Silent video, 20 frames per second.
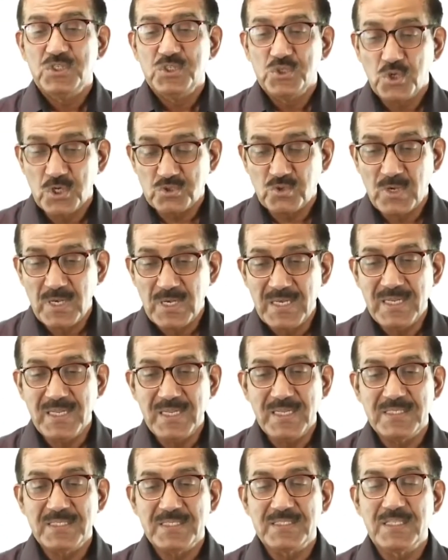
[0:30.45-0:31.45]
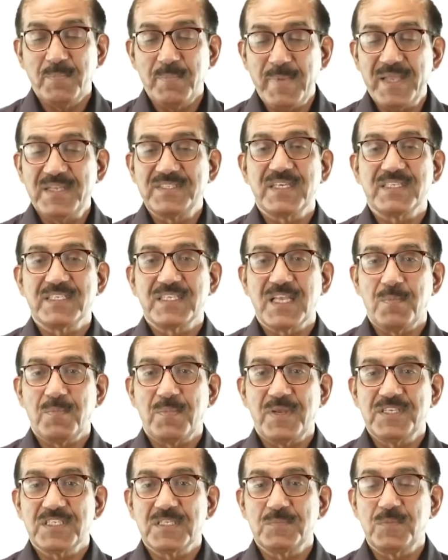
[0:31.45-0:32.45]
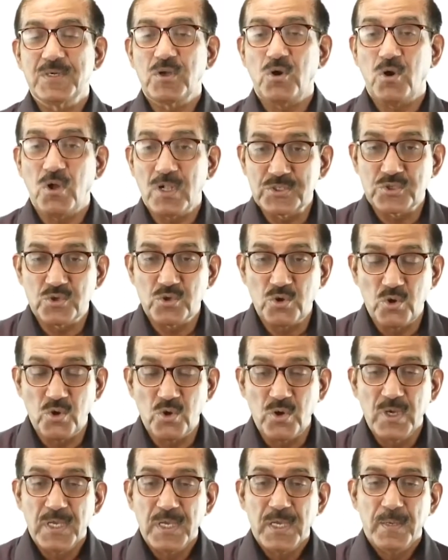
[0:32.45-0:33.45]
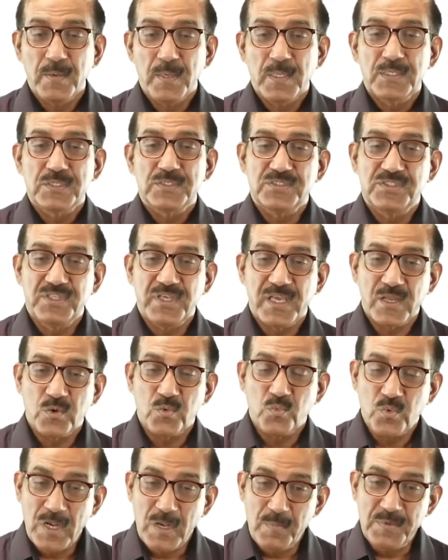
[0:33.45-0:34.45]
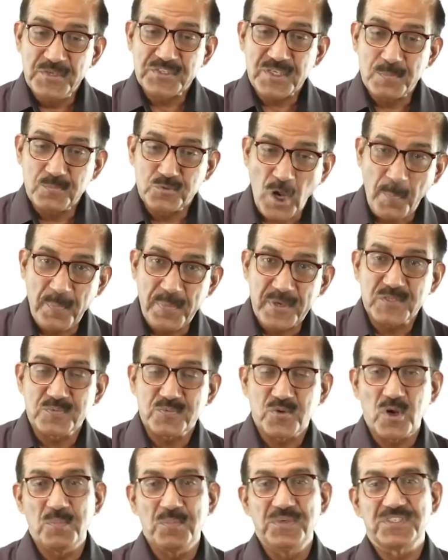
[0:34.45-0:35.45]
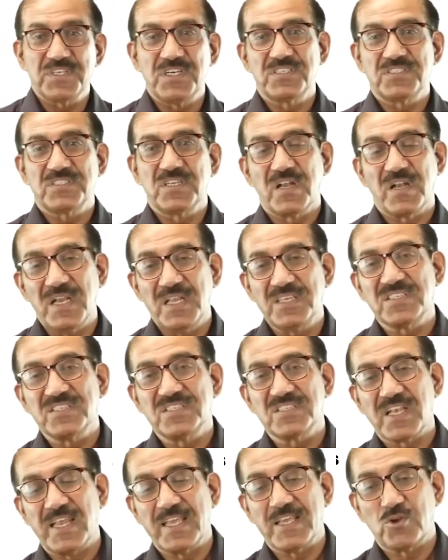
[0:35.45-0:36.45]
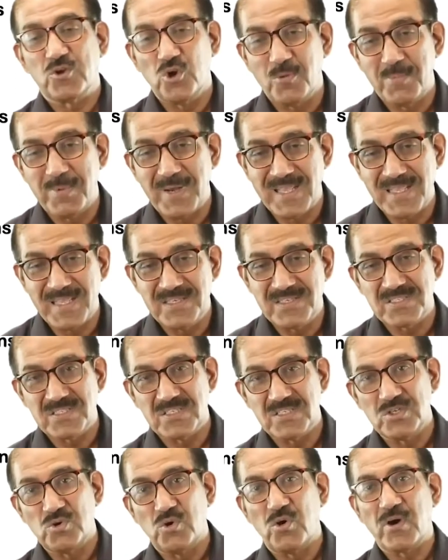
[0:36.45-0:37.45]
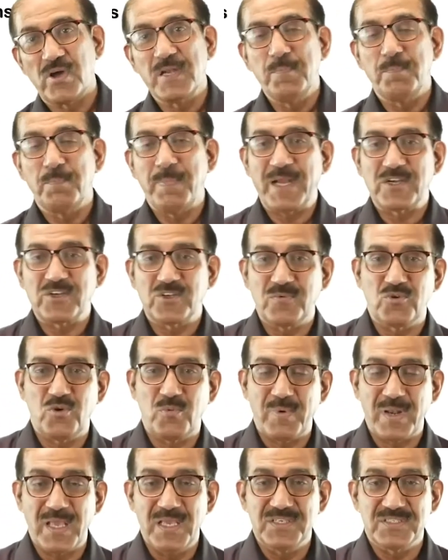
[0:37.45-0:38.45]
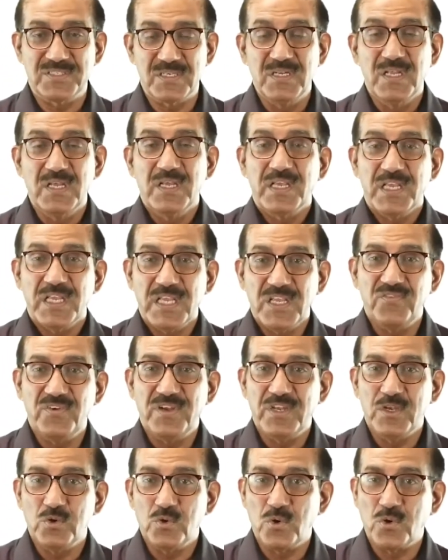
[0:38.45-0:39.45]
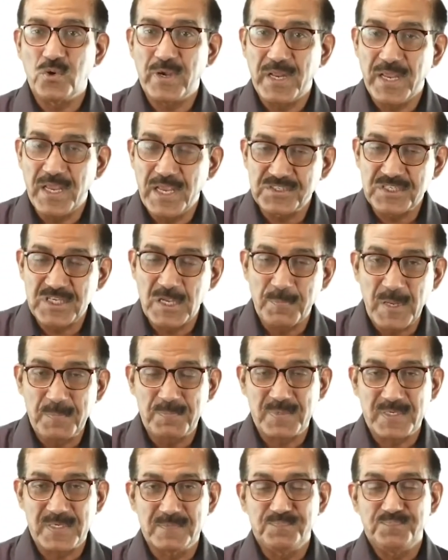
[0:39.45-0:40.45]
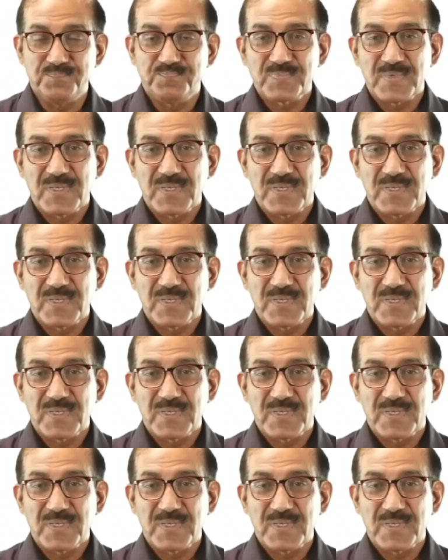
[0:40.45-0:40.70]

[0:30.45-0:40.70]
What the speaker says: not only the mains examination, but also there will be some topics from international relations like globalization or impact of globalization even in your essay paper.